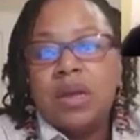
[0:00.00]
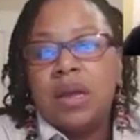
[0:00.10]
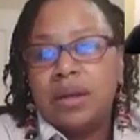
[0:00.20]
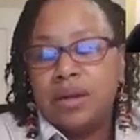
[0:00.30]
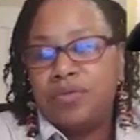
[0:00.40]

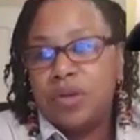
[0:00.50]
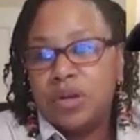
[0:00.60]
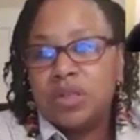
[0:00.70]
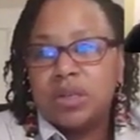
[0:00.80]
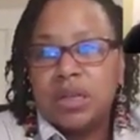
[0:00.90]
And
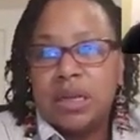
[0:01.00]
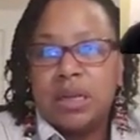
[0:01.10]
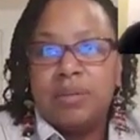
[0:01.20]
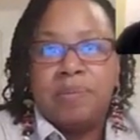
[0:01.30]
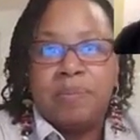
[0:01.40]

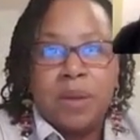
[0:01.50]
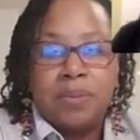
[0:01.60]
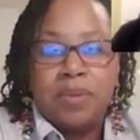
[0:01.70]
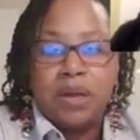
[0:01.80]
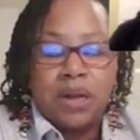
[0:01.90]
unfortunately,
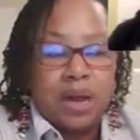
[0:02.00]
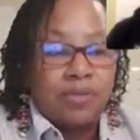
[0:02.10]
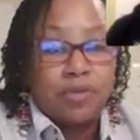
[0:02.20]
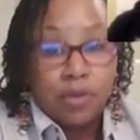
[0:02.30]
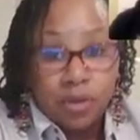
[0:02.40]
people in our
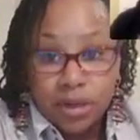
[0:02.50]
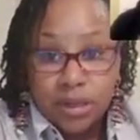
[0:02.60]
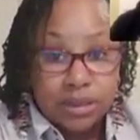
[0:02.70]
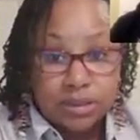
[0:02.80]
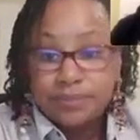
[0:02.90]

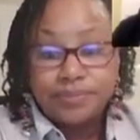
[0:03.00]
40s,